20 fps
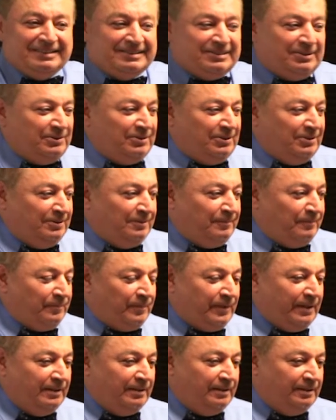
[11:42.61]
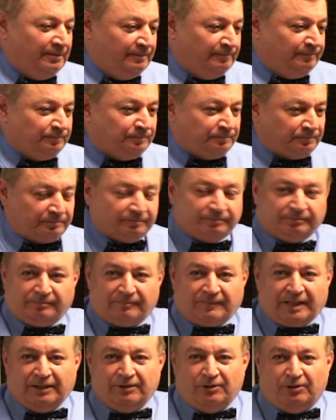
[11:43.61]
So you
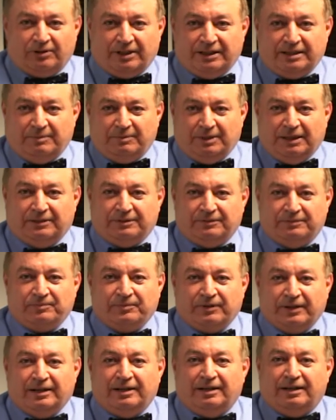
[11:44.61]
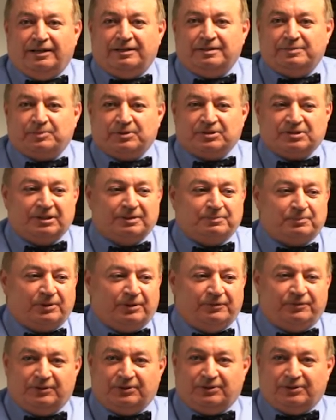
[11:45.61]
already made 100%
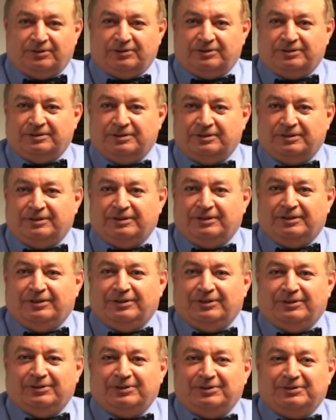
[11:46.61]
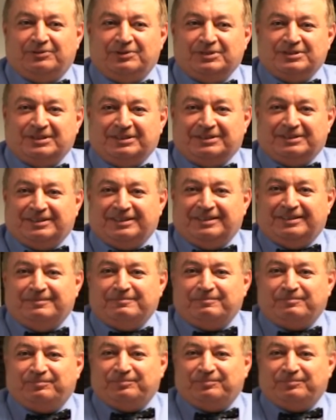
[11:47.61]
profit on the visit here.